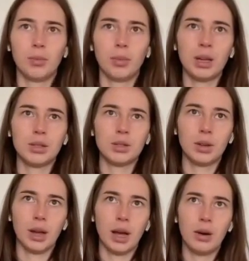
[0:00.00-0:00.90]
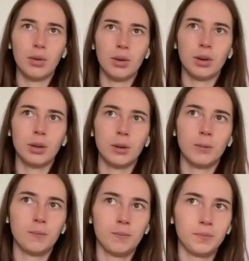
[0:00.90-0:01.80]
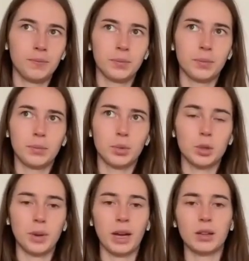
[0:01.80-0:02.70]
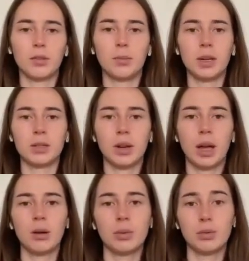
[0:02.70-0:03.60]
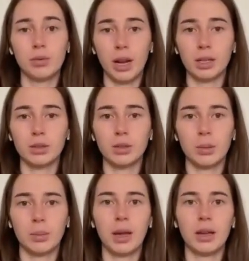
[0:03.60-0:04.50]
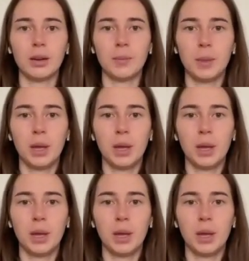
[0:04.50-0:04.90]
based on our perspective, based on how we react to the pain,